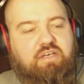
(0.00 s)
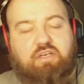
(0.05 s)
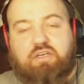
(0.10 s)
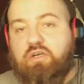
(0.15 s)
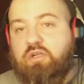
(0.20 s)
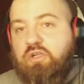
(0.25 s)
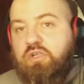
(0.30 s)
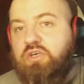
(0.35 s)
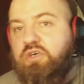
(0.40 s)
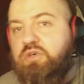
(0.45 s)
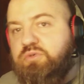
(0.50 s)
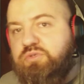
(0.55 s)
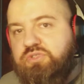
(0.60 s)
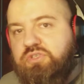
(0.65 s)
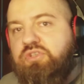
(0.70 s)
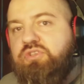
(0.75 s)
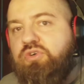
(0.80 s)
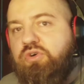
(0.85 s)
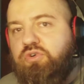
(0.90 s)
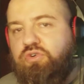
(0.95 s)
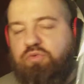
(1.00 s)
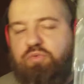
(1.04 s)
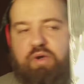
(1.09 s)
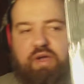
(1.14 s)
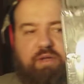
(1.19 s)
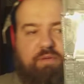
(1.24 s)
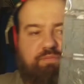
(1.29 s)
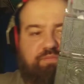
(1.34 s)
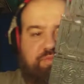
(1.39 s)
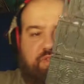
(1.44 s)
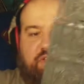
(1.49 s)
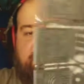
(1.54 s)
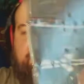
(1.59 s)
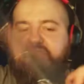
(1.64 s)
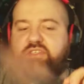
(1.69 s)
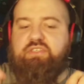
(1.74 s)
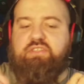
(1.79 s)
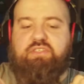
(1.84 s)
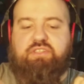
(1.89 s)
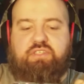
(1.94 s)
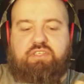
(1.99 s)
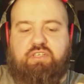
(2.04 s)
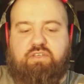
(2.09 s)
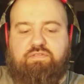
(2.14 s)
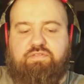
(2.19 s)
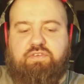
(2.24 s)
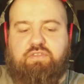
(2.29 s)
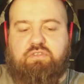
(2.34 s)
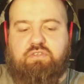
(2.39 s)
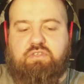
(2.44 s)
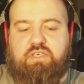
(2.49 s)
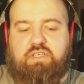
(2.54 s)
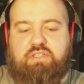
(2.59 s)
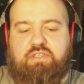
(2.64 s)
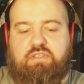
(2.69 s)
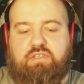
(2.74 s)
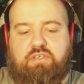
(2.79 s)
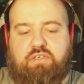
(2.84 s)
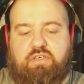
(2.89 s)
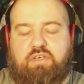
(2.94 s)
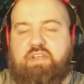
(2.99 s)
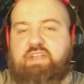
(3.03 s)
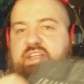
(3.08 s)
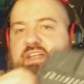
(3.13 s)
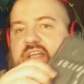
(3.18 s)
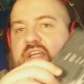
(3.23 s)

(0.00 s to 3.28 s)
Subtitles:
closed doorway. As you can see, if you look at the